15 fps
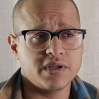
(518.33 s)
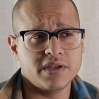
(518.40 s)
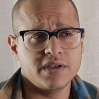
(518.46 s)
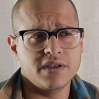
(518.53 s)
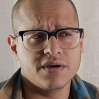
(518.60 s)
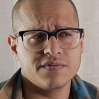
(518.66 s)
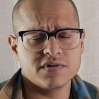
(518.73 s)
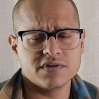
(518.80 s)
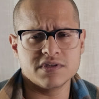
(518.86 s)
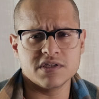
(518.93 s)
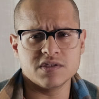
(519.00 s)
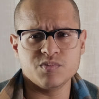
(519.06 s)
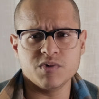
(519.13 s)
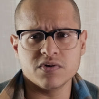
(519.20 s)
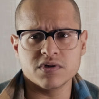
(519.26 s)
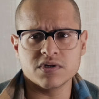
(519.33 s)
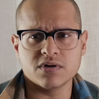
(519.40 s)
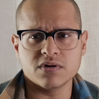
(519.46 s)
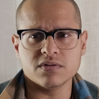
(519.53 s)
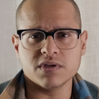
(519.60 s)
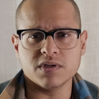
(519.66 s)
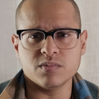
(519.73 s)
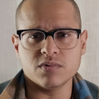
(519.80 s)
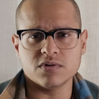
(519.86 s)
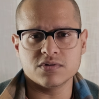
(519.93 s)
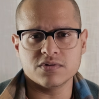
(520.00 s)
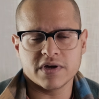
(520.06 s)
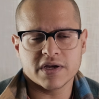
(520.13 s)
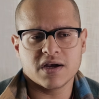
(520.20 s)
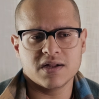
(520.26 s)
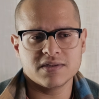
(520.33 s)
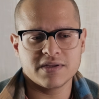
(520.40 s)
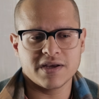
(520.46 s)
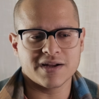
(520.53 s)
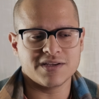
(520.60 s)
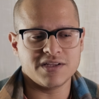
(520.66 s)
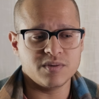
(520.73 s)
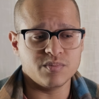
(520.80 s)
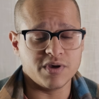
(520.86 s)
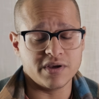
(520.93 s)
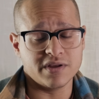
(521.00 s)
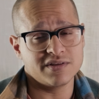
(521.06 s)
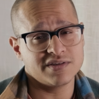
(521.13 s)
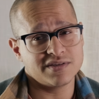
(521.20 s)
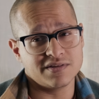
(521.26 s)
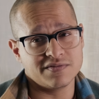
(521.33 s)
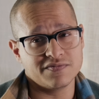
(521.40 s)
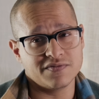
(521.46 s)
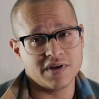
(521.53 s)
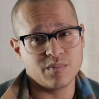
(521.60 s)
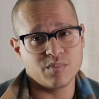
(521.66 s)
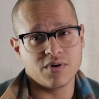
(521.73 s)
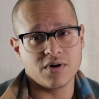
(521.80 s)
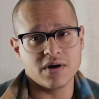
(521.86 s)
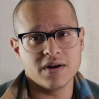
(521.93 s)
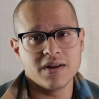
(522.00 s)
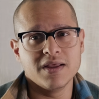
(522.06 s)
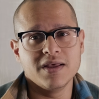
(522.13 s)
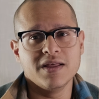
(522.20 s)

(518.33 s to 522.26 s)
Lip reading: It never sends me a return label. So I contact eBay, and this is the funny part.